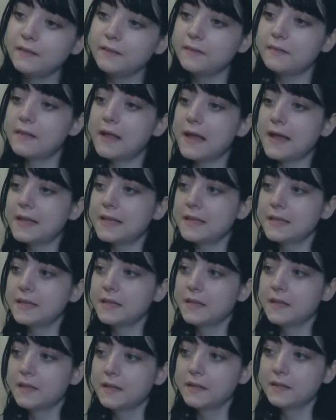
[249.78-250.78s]
It's like,
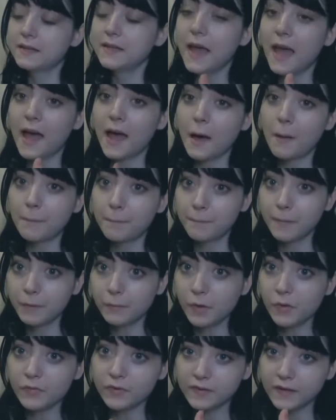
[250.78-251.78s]
yeah, my
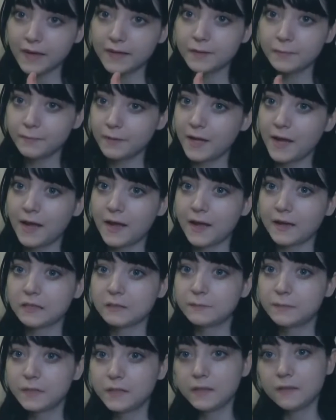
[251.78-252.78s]
mom was kind of
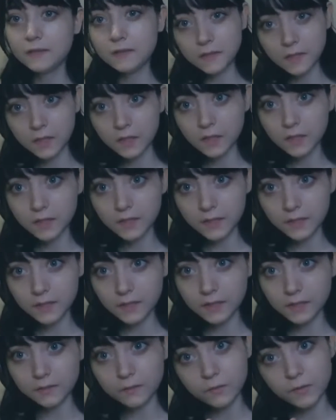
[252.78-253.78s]
bad, but
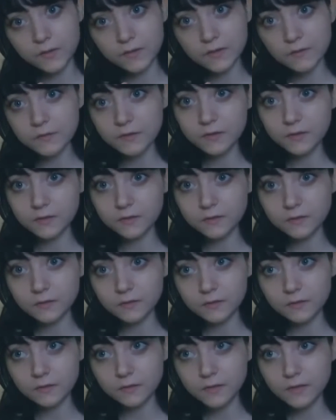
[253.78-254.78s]
he was even,
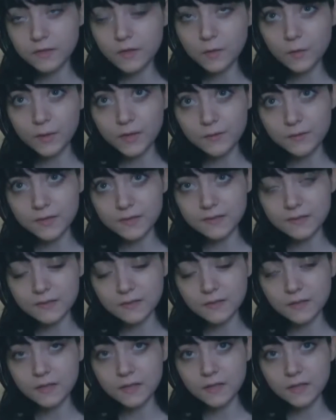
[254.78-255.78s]
he
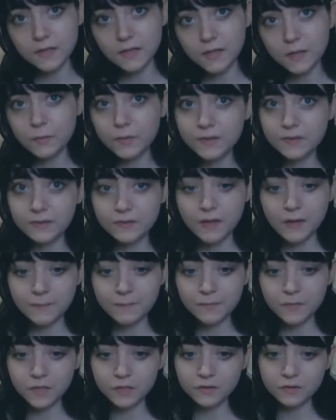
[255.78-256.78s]
was
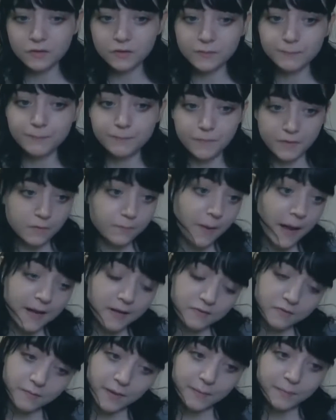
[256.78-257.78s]
not as bad
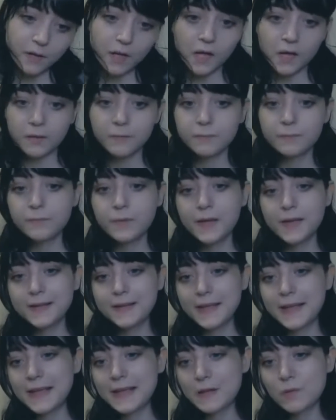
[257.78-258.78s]
as my mom, but
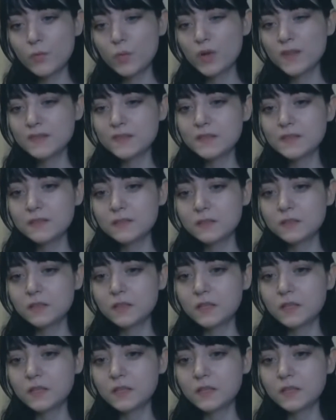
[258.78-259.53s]
he wasn't,